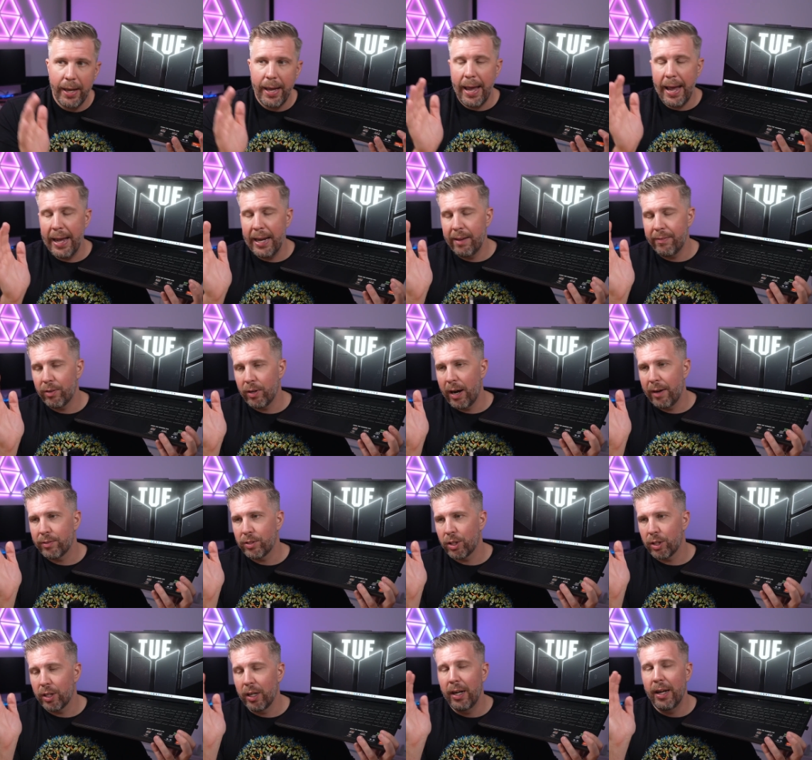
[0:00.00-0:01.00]
And if you're
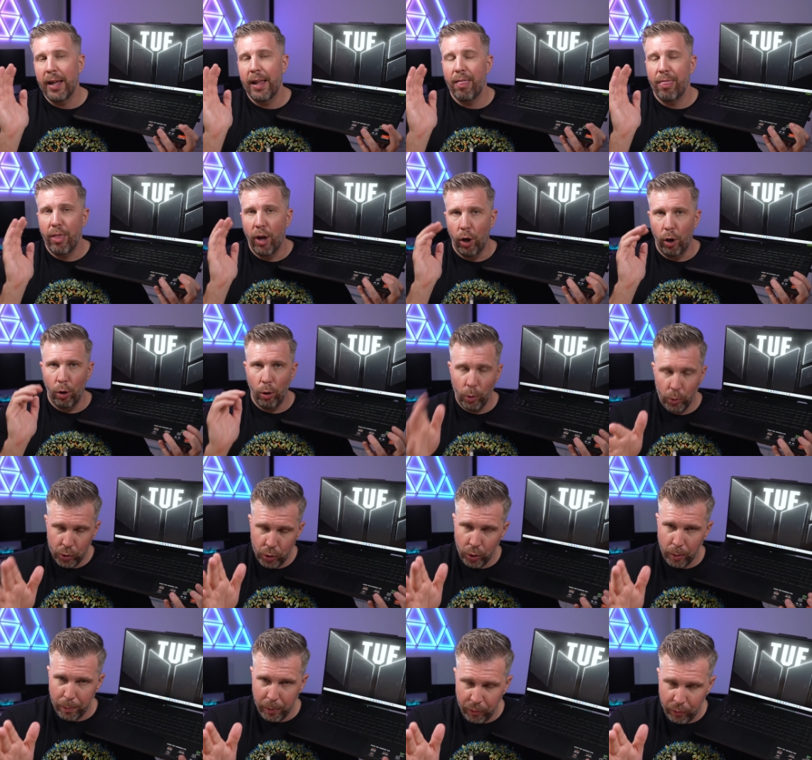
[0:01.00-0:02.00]
after the
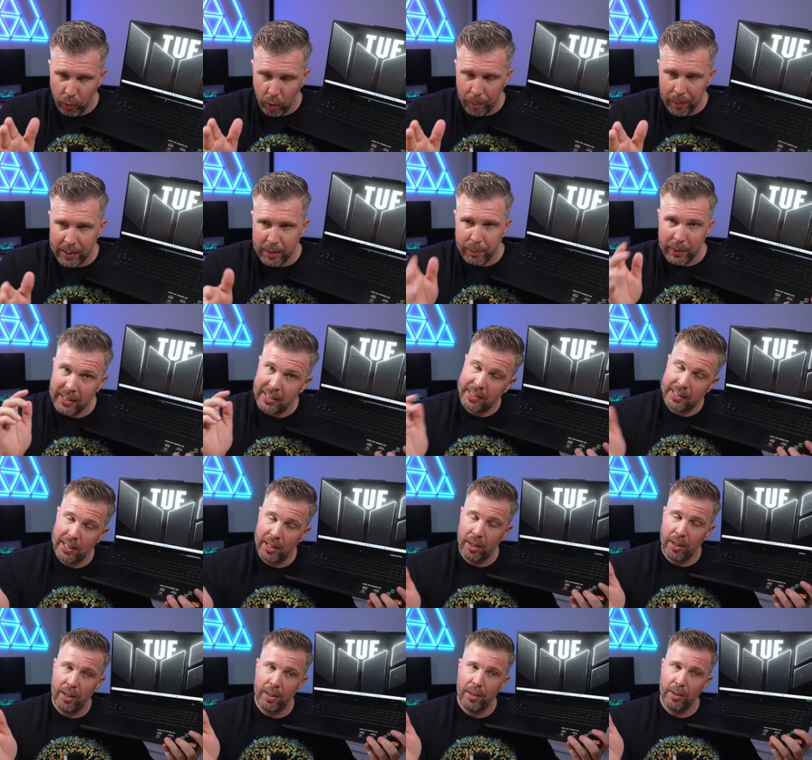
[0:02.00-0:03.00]
ultra performance, but
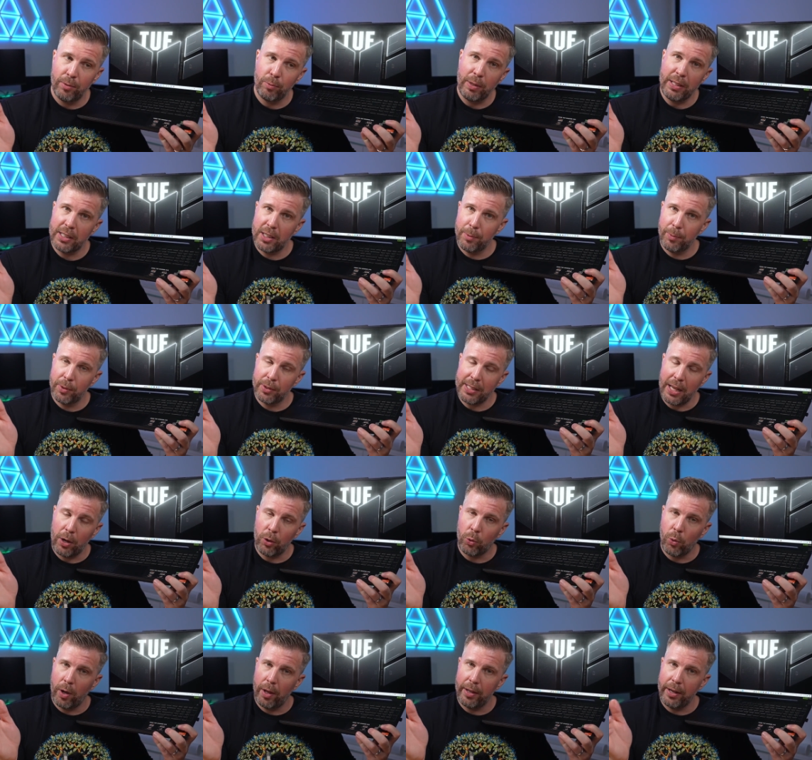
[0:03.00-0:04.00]
still reasonable sound
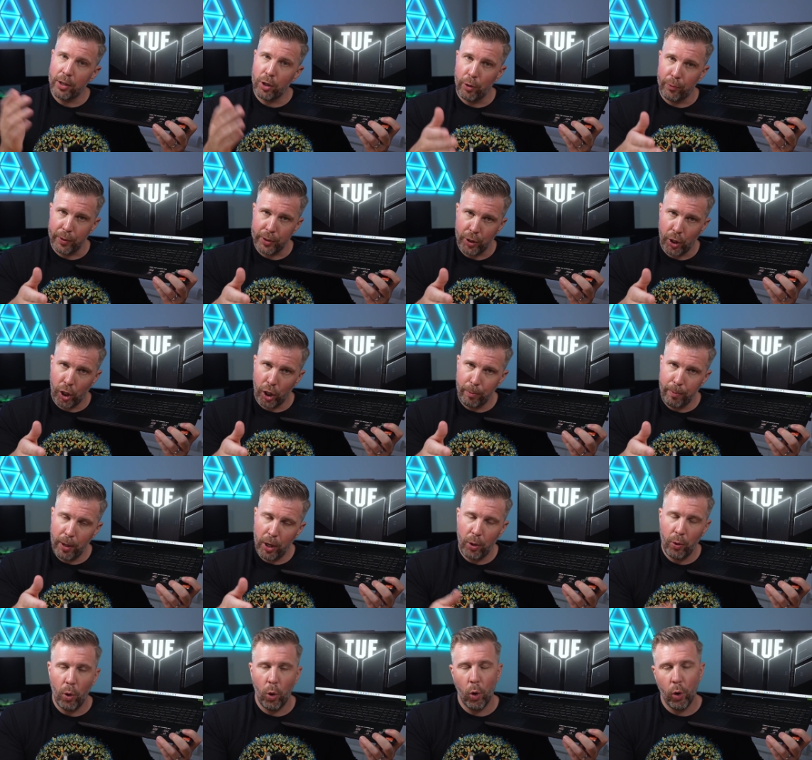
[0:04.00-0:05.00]
quality, go for
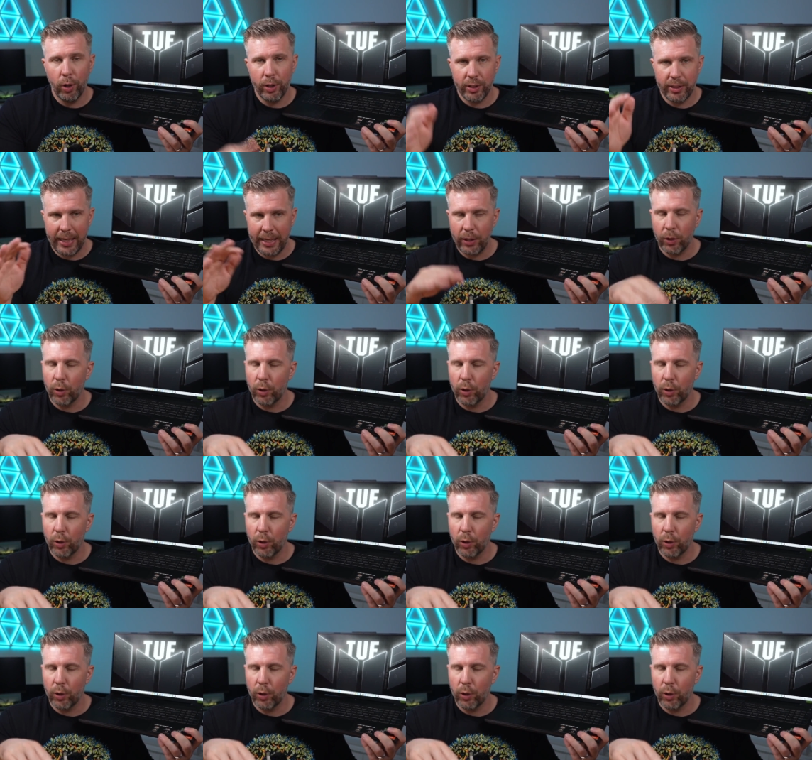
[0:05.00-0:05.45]
turbo or set your